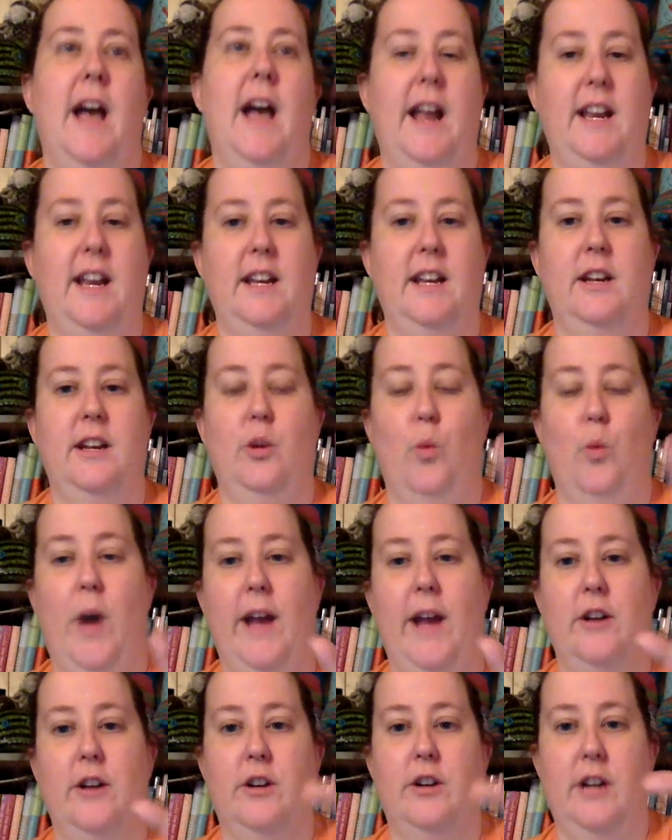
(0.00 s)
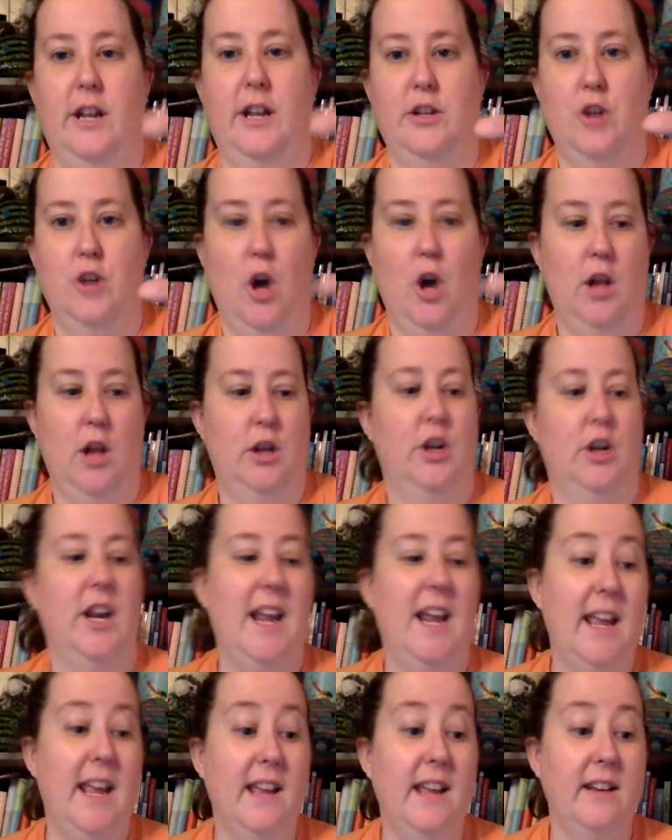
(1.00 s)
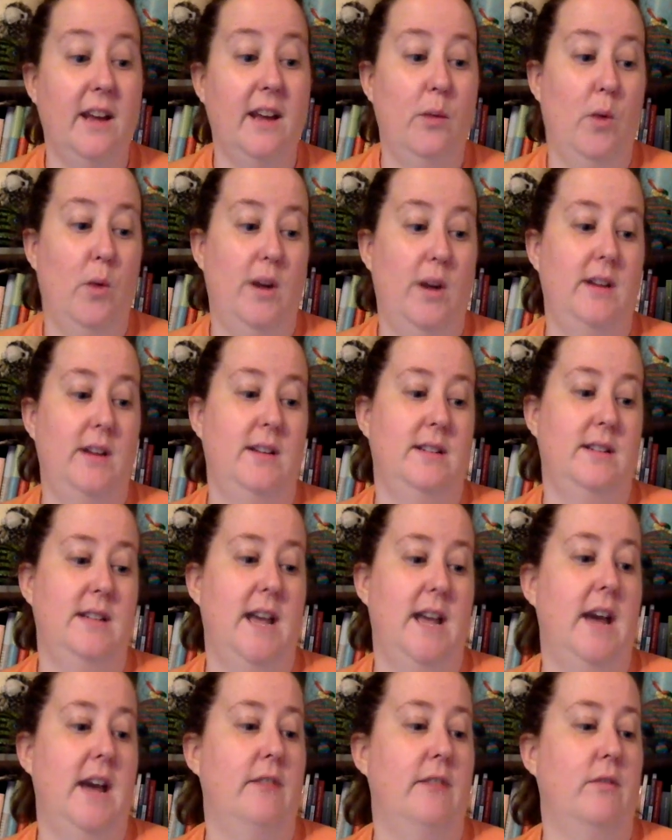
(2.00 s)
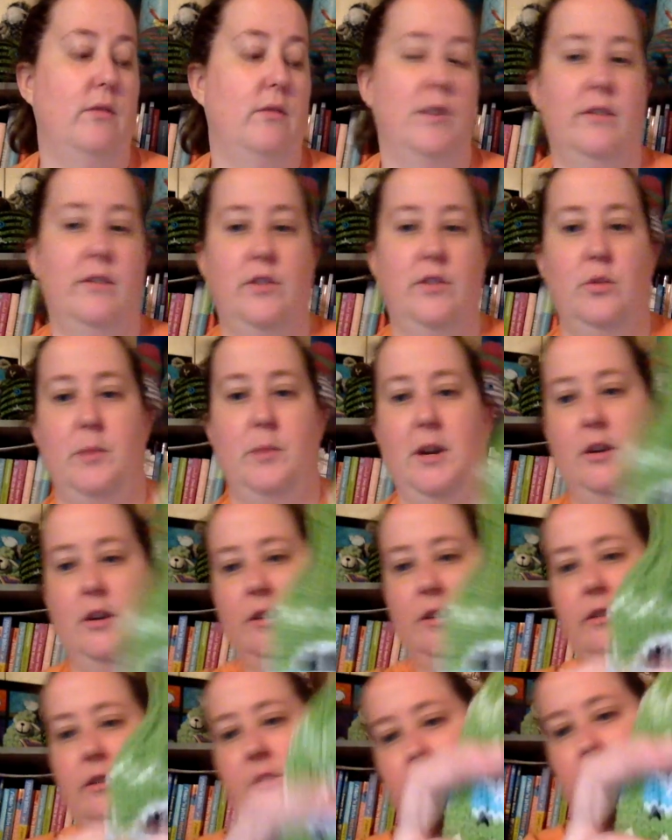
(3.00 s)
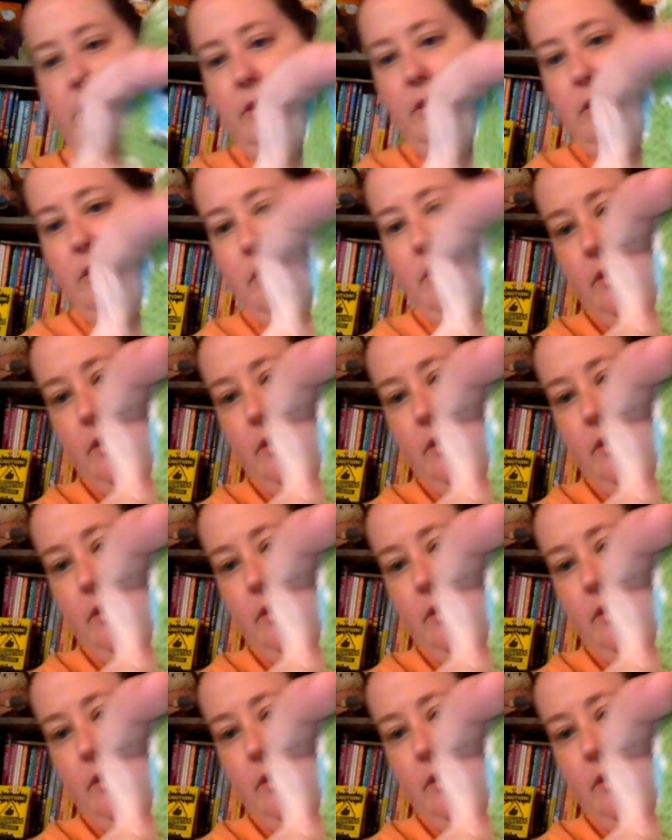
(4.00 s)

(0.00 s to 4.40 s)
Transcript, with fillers: I needed it wider and taller, and I wanted it to have rear view mirrors.